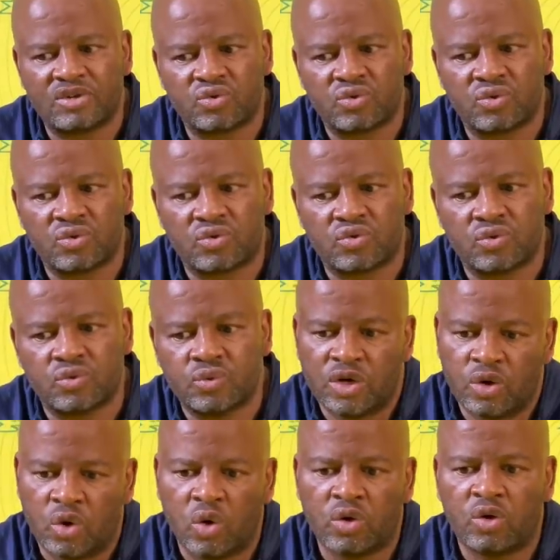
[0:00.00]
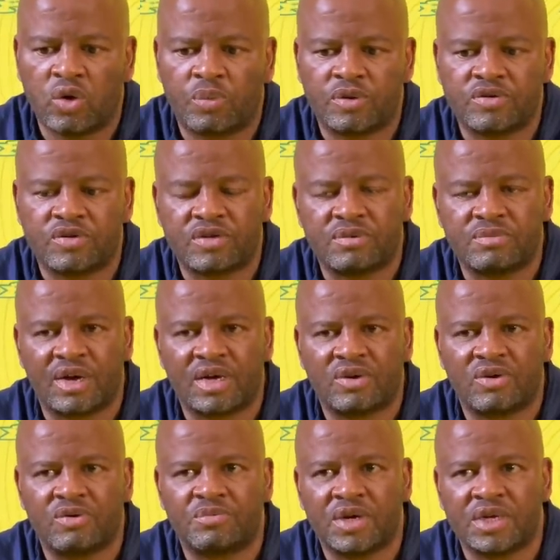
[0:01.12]
To we know the opposition might
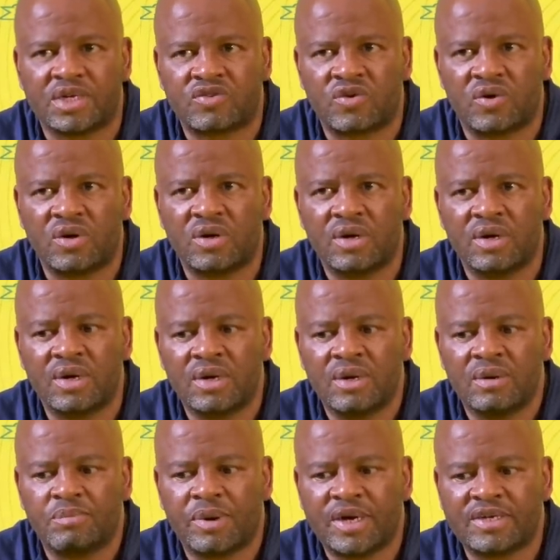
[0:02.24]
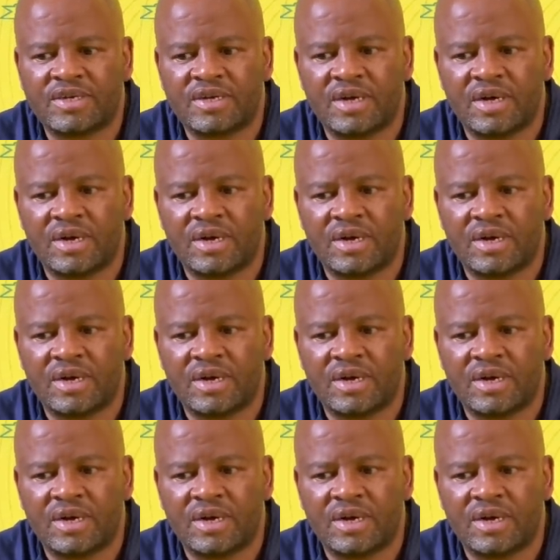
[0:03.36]
not be as strong, but